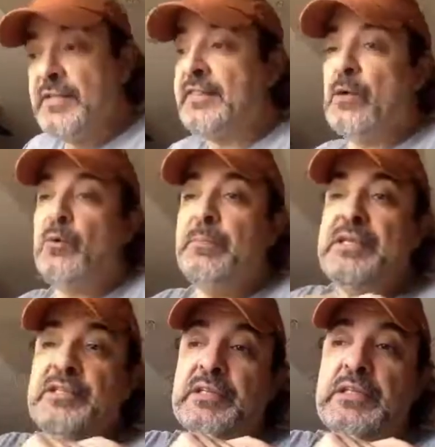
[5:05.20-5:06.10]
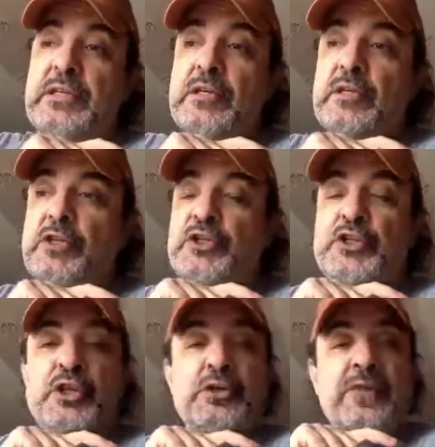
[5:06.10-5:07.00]
That they would basically
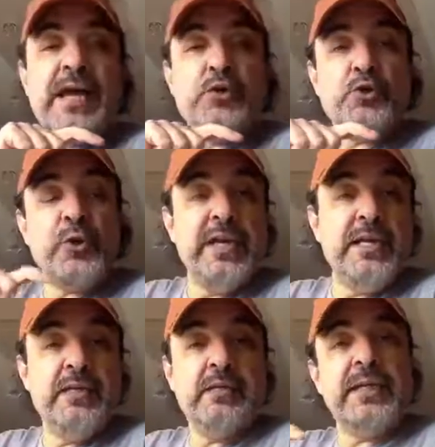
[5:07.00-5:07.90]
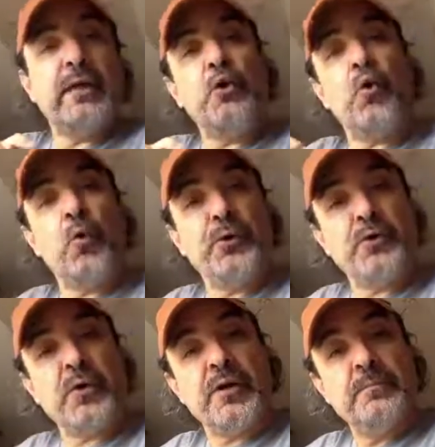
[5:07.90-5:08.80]
consider that train like a
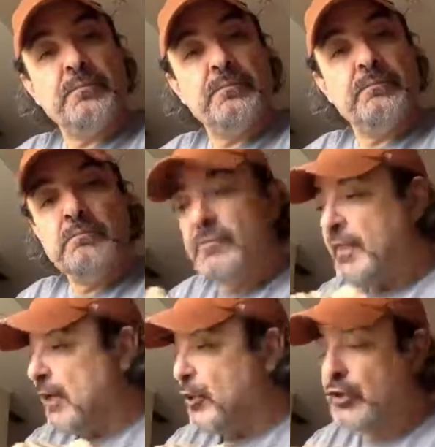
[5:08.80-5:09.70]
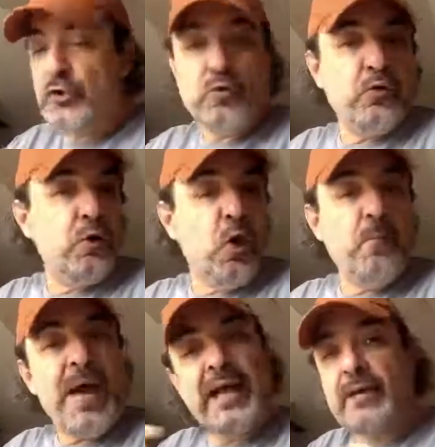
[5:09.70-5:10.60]
corridor that could go
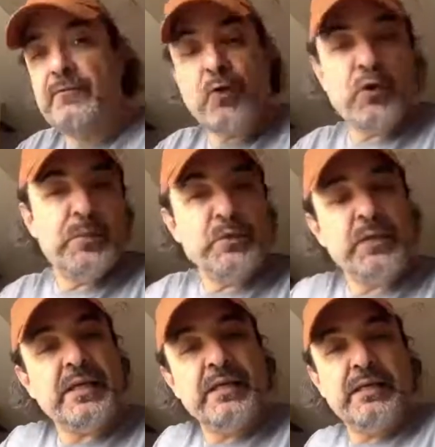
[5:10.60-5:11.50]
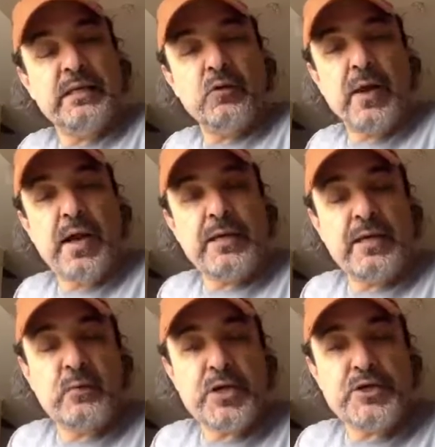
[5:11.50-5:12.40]
back and forth between Kaliningrad
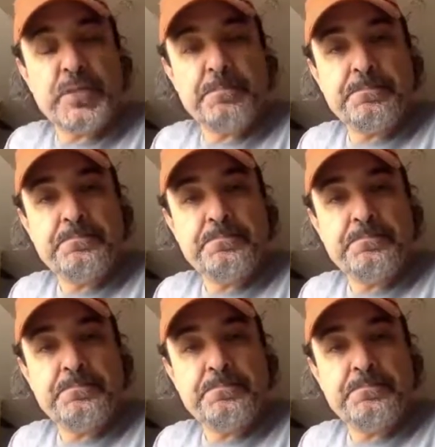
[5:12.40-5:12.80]
and Russia.